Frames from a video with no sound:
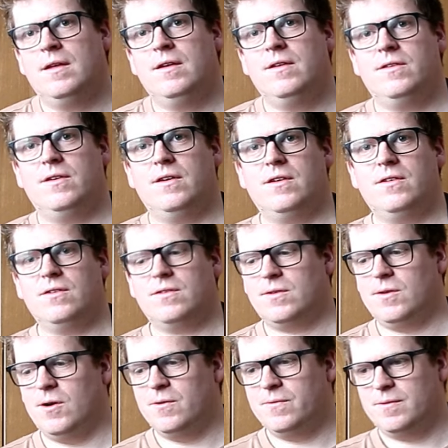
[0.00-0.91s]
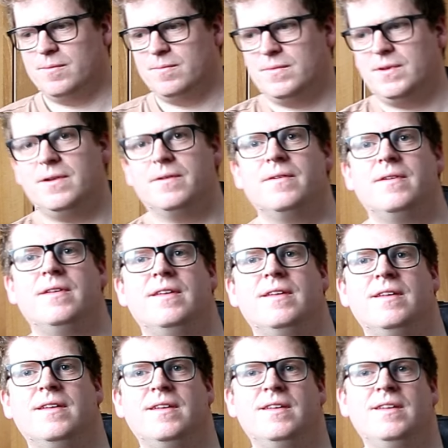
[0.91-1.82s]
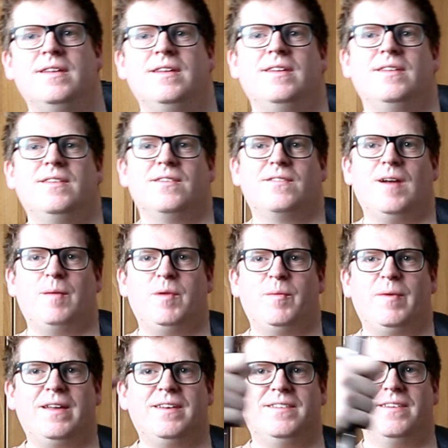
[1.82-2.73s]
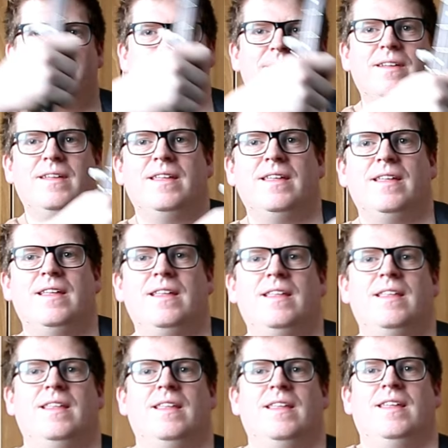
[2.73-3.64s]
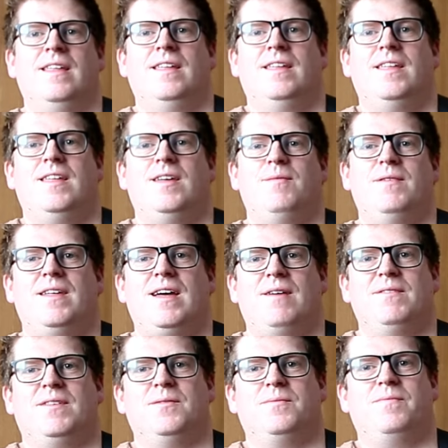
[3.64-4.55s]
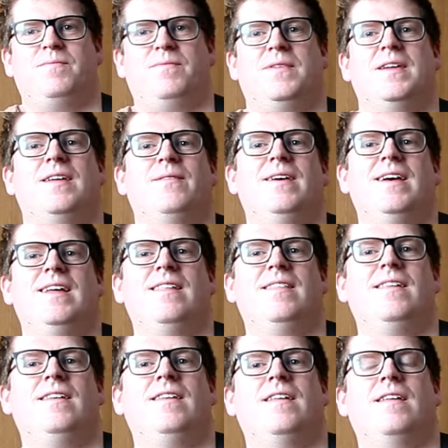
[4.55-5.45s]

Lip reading: So you can just go from, you know, just grab your banjo without having to think about anything.